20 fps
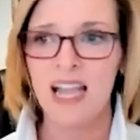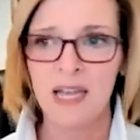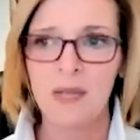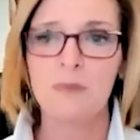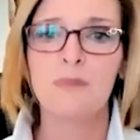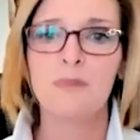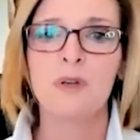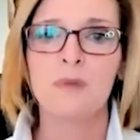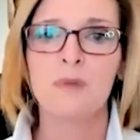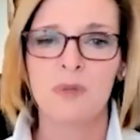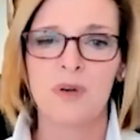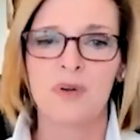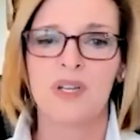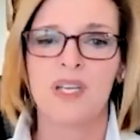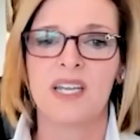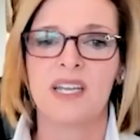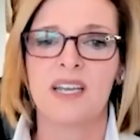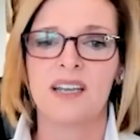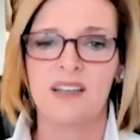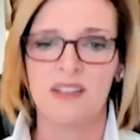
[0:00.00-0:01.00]
I'm
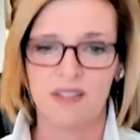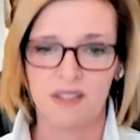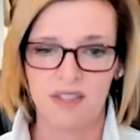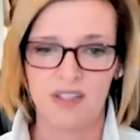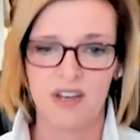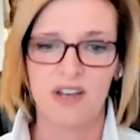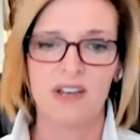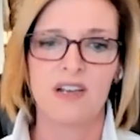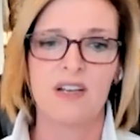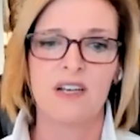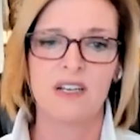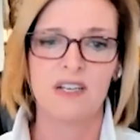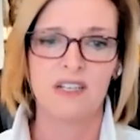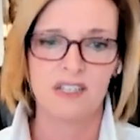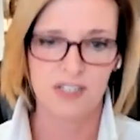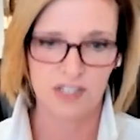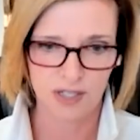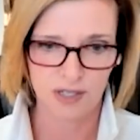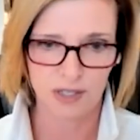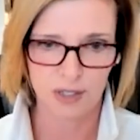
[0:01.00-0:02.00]
promoting the
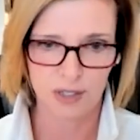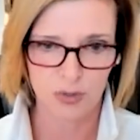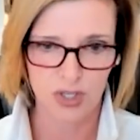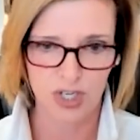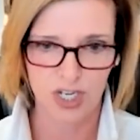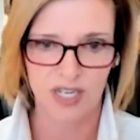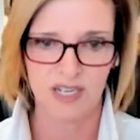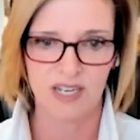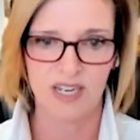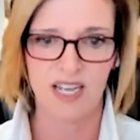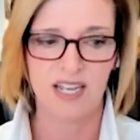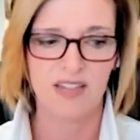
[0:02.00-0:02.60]
solution,